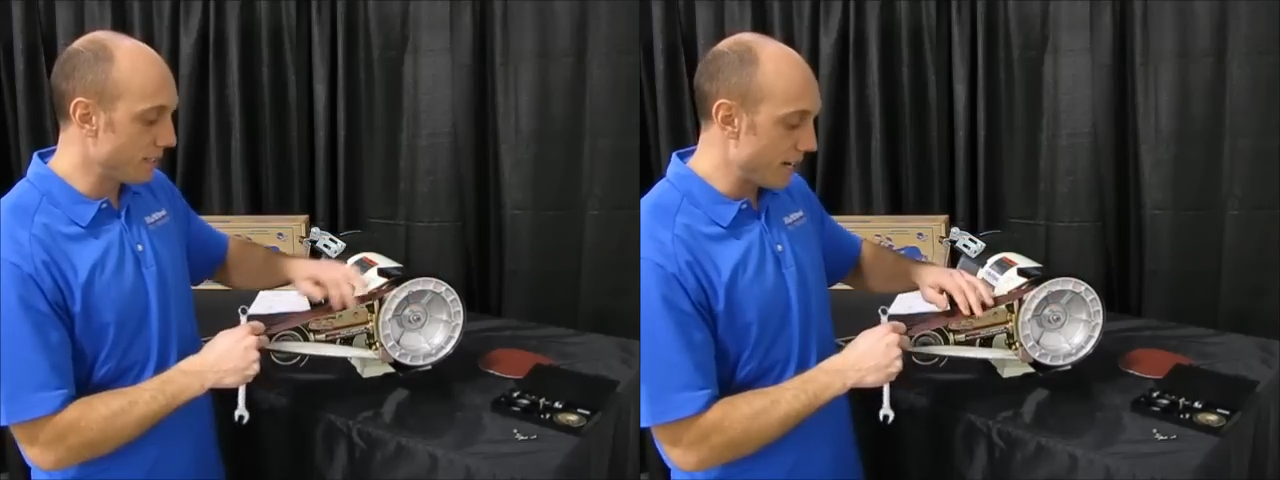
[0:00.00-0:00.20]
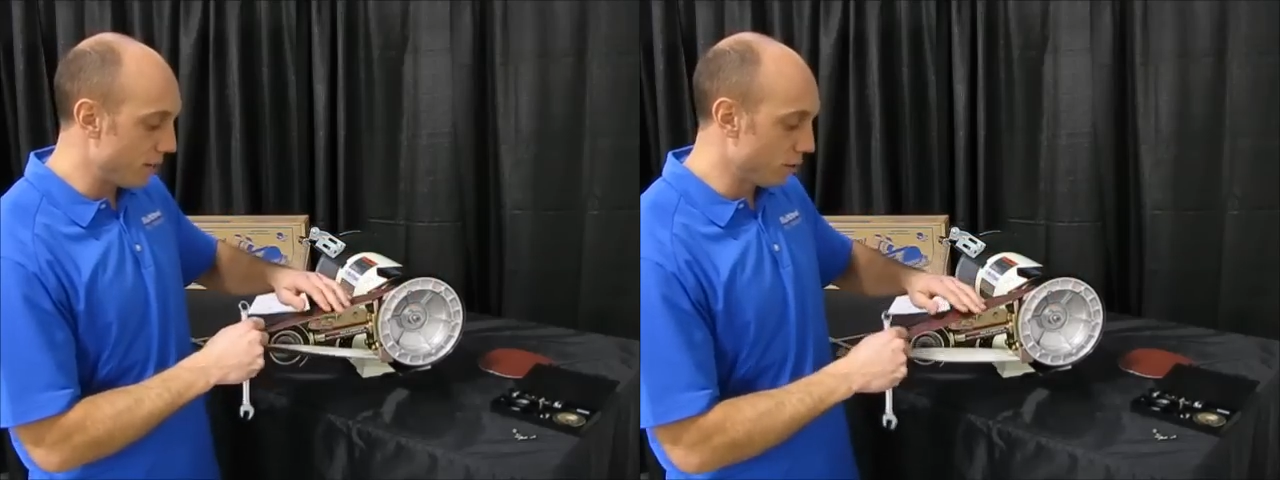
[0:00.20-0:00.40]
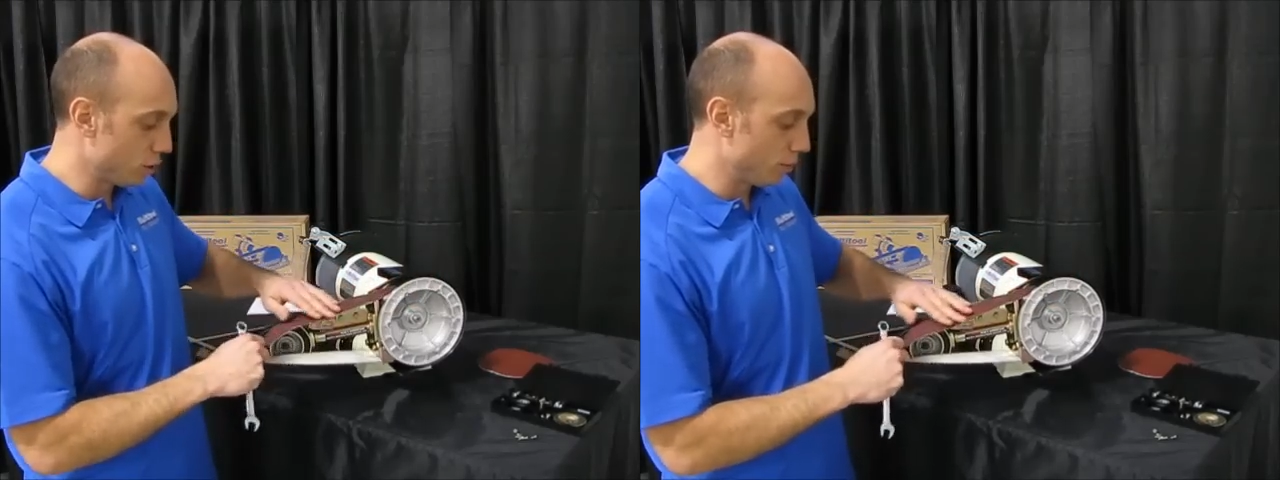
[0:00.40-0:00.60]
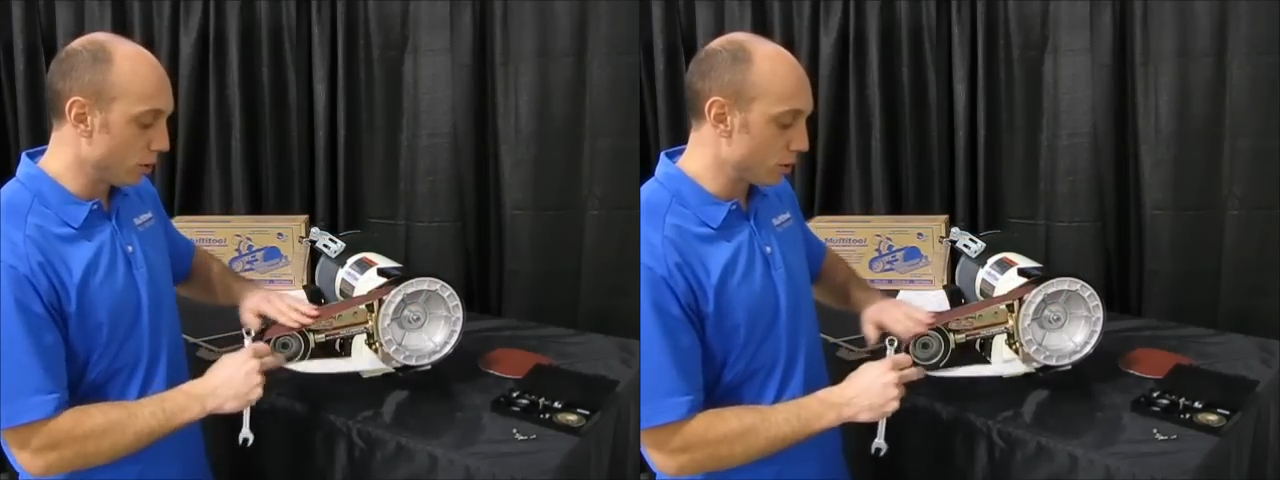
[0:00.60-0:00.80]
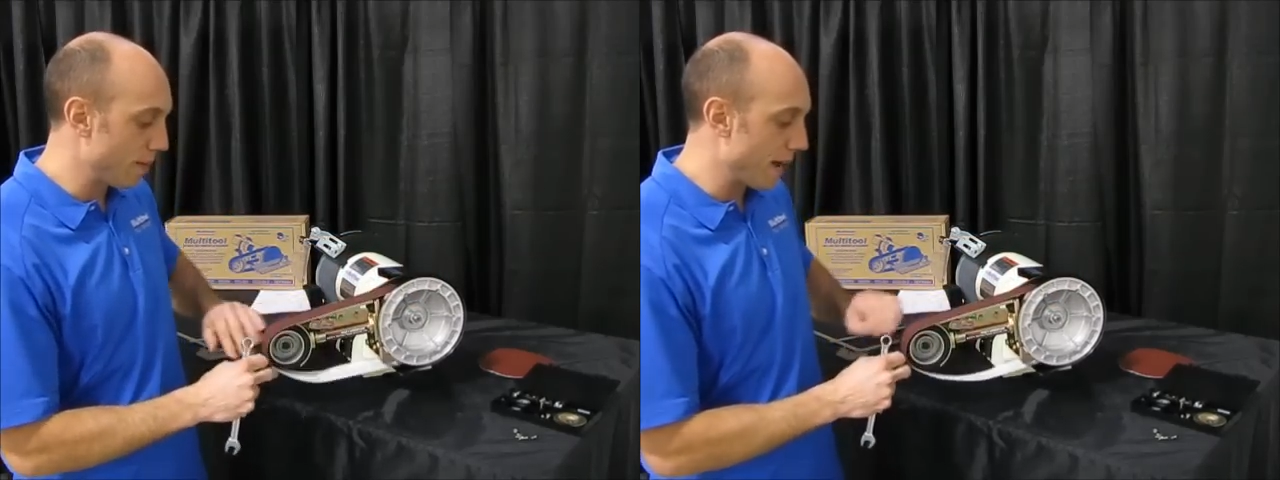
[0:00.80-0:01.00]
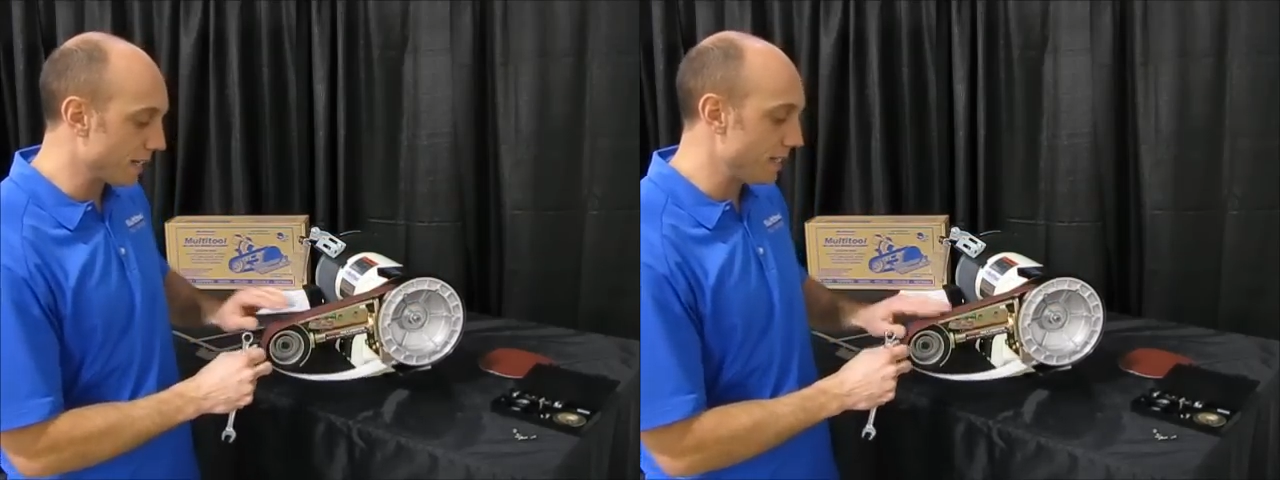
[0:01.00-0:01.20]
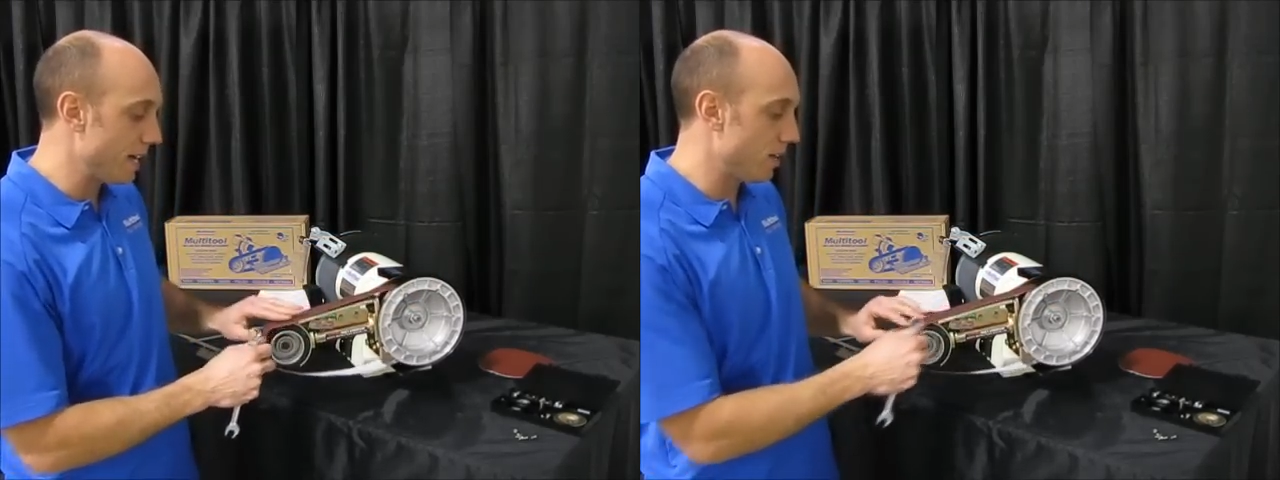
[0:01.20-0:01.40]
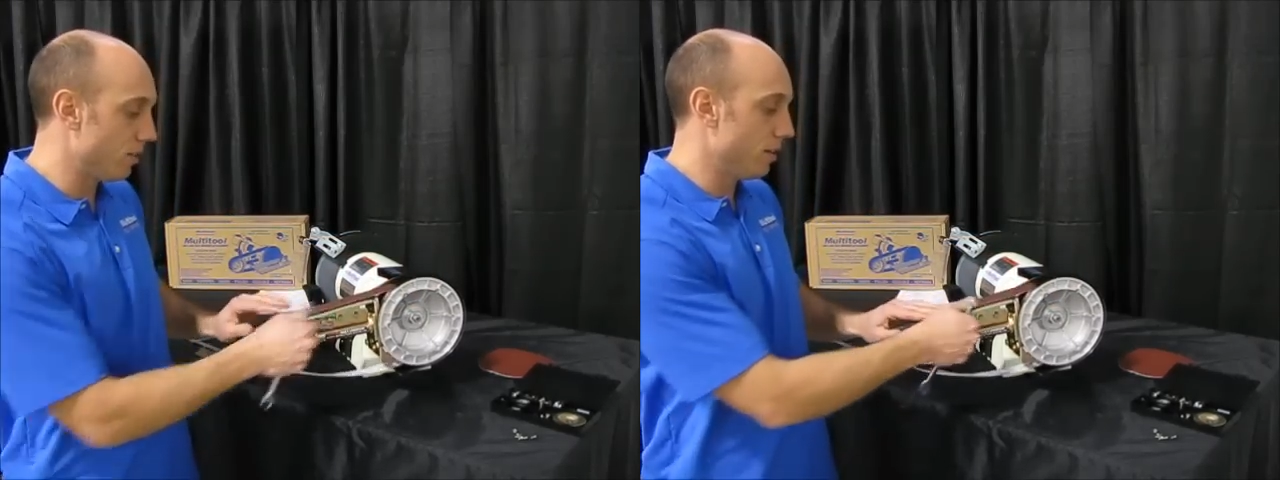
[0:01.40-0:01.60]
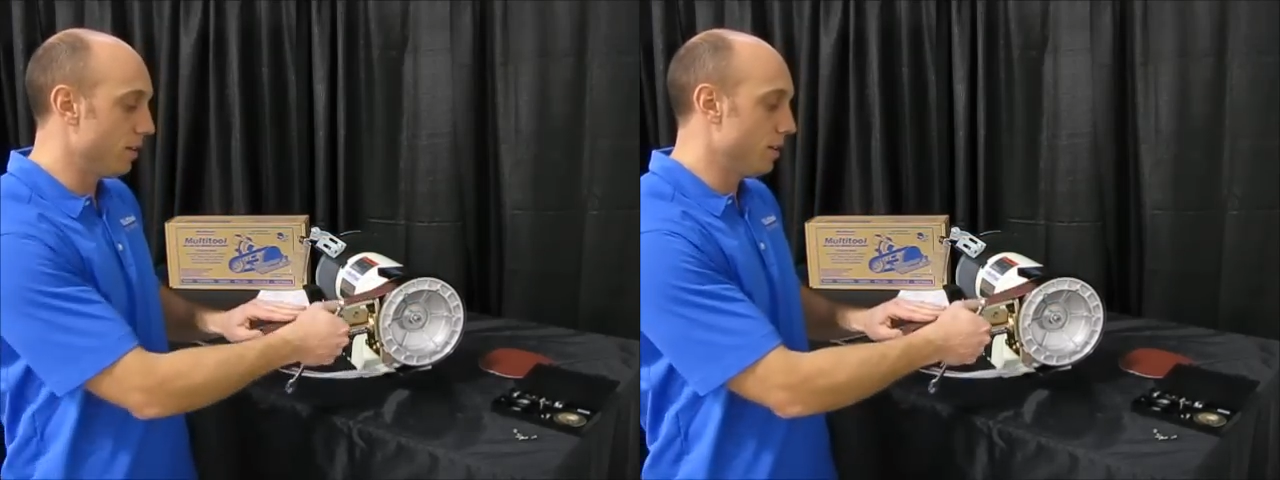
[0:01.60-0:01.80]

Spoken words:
tighten those bolts back down,